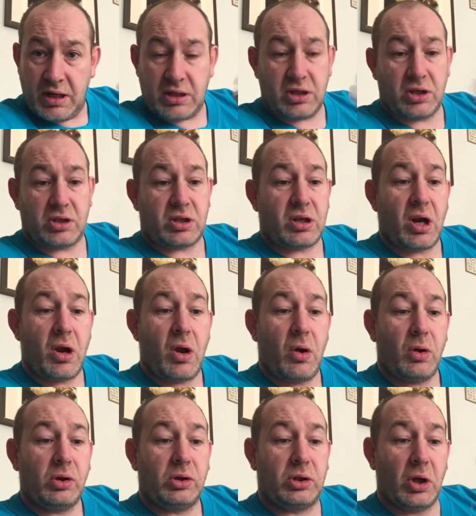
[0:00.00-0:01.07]
it, just
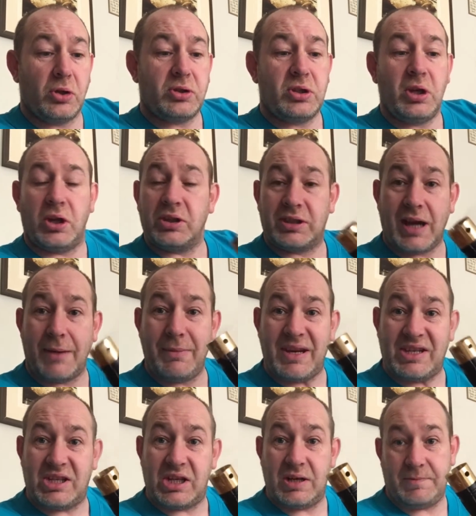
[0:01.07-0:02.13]
does not
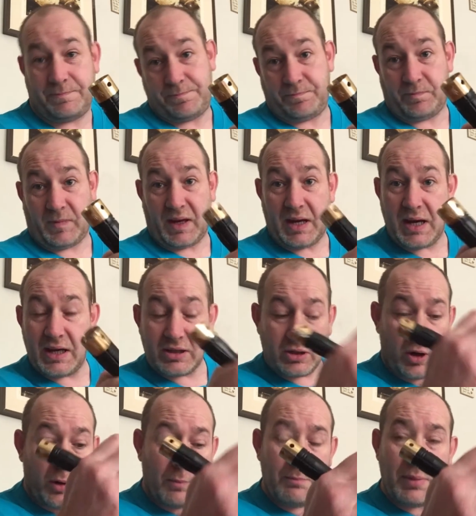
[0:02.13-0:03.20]
damage. It's
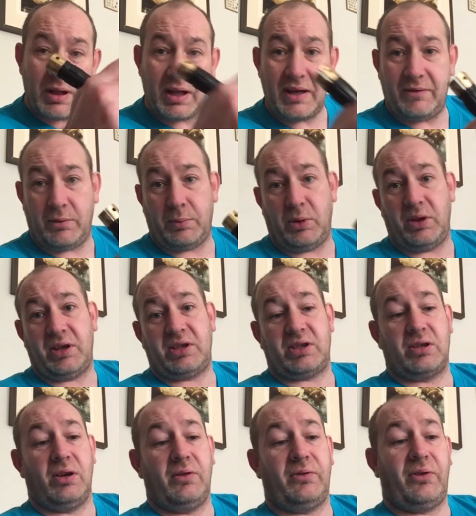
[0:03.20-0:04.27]
unbelievable, this
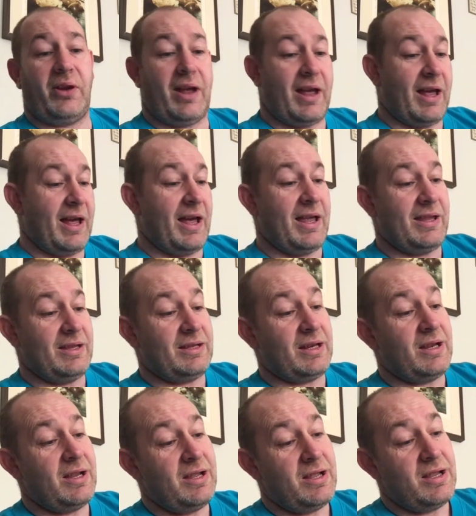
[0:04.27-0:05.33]
stuff, and
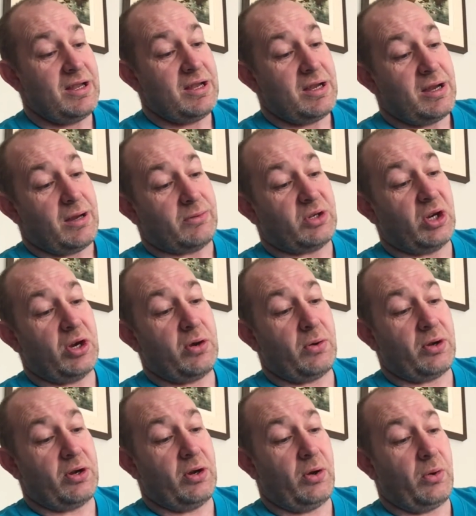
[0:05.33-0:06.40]
I'm sure you
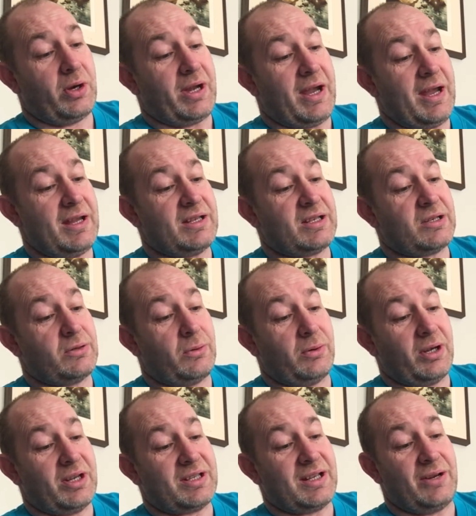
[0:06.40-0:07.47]
want to know what it is, so I'm
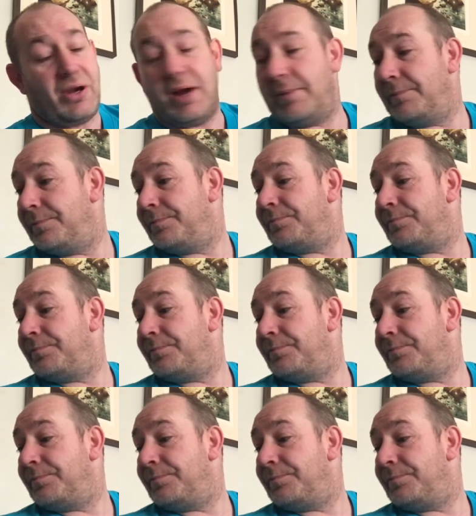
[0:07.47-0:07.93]
going to tell you.